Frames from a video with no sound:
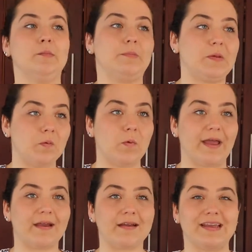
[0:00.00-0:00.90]

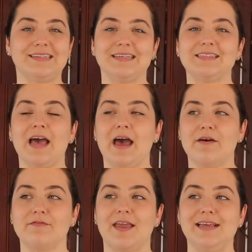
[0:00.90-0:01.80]
Beware, it does
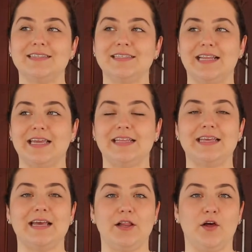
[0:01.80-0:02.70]
have a slightly
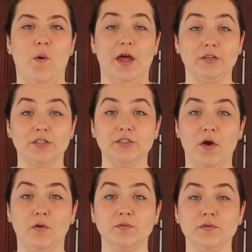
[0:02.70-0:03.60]
yellow
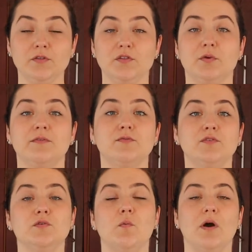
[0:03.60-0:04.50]
undertone, so if you
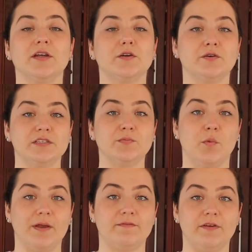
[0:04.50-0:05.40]
do want a crisp
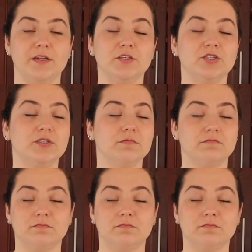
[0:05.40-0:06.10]
white finish,